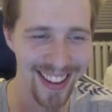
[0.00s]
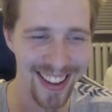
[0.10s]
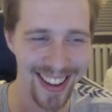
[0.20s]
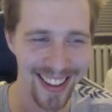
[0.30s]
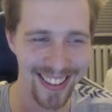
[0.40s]

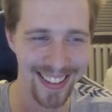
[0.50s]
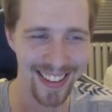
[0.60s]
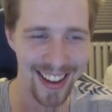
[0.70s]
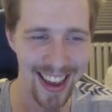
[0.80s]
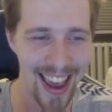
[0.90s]
and
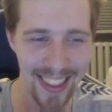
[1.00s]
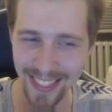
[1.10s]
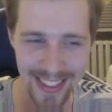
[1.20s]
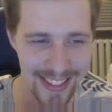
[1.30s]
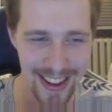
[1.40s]
at
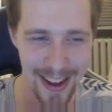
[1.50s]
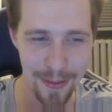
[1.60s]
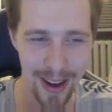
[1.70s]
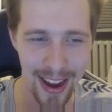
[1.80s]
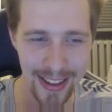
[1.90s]
the
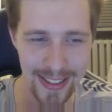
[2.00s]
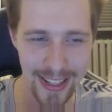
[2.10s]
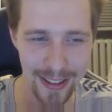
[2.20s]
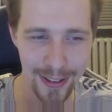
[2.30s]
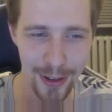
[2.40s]
time I
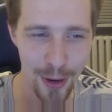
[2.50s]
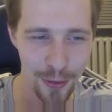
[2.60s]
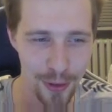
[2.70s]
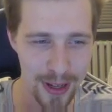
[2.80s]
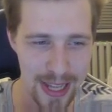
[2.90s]
didn't know,
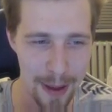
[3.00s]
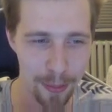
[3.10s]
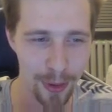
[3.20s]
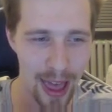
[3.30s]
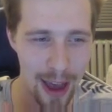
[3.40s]
for
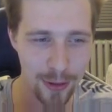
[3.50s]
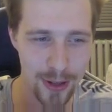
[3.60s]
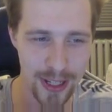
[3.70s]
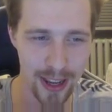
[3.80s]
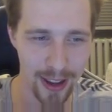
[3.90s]
example, how
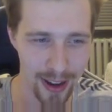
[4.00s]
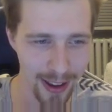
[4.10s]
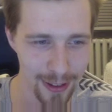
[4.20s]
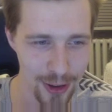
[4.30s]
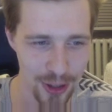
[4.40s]
to say in
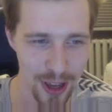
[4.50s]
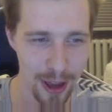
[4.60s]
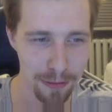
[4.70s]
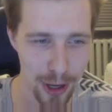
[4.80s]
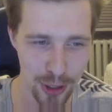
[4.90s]
English
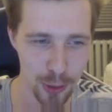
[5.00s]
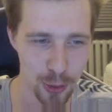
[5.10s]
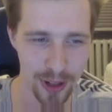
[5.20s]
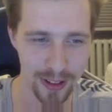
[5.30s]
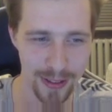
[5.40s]
Russian
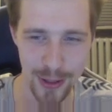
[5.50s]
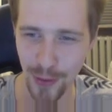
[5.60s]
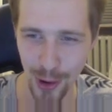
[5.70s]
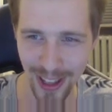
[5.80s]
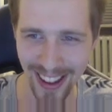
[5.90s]
word
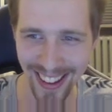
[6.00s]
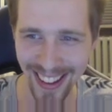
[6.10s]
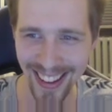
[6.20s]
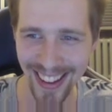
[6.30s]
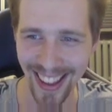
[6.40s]
svekla.
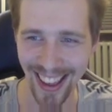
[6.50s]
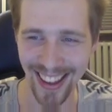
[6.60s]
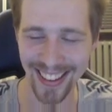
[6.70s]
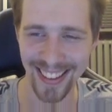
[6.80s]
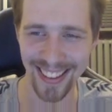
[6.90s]

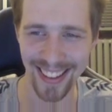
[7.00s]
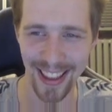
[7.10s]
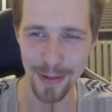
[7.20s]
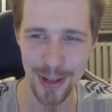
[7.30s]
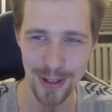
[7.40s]
And
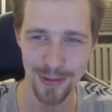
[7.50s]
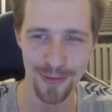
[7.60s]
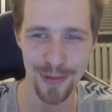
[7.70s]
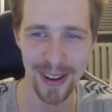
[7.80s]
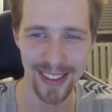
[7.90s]
it was
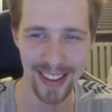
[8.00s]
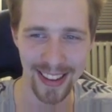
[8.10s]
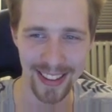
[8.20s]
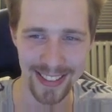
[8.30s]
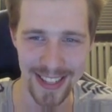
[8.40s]

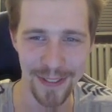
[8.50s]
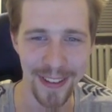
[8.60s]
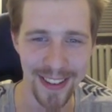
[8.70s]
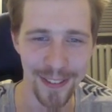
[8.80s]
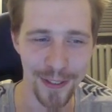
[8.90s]
really
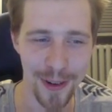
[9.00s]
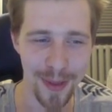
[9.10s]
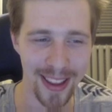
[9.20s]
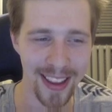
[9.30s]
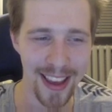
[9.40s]
difficult for
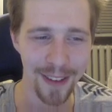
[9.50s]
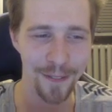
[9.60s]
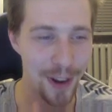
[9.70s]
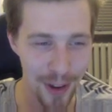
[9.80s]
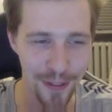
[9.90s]
me,
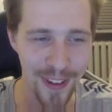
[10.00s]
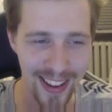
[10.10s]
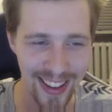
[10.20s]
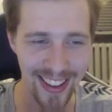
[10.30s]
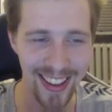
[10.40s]
very
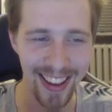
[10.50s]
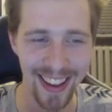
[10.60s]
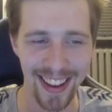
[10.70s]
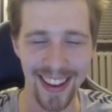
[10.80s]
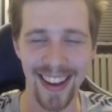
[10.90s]
funny.
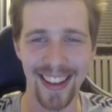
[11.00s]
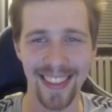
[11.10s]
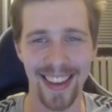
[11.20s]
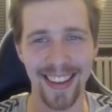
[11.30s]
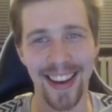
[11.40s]

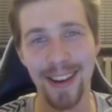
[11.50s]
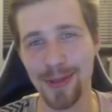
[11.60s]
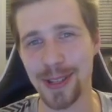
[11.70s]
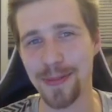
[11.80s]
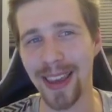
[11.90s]
Like I
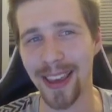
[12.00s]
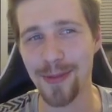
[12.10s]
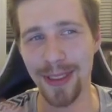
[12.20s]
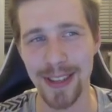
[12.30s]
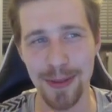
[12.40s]
was speaking
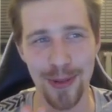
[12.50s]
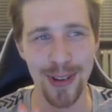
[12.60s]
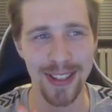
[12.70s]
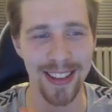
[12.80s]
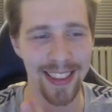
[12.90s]
with this
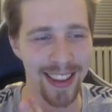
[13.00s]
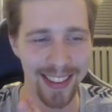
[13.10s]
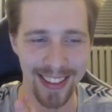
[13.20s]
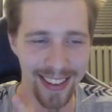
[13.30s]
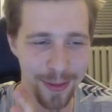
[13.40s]
person,
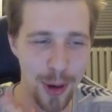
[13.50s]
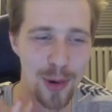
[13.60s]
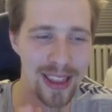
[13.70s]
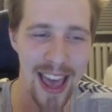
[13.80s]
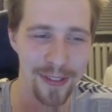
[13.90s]
like we
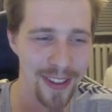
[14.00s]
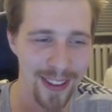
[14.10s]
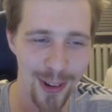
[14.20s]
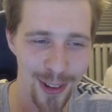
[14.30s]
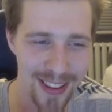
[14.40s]
were
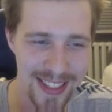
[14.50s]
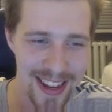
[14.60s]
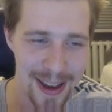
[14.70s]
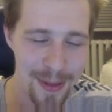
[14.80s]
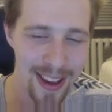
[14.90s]
laughing all the
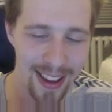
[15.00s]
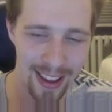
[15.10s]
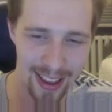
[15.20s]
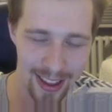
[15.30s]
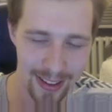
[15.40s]
time.
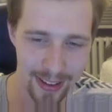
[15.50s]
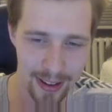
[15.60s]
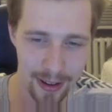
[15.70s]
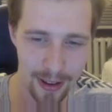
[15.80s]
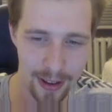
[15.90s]
And
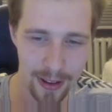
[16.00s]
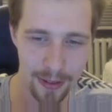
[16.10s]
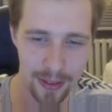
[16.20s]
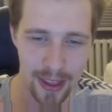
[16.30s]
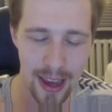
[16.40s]

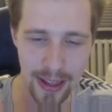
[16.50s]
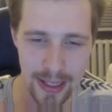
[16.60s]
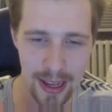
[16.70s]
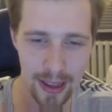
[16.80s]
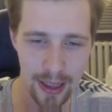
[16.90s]
the
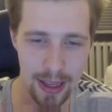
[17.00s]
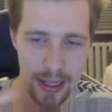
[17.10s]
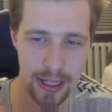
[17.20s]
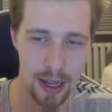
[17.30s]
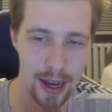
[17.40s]
idea
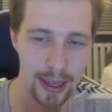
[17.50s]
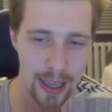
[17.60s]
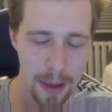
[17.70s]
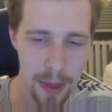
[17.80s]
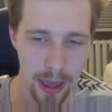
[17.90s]
is I
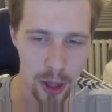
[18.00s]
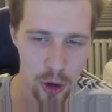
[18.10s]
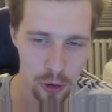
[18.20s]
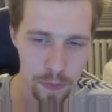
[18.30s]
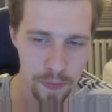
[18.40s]
came back
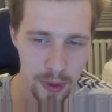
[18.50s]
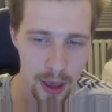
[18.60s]
home,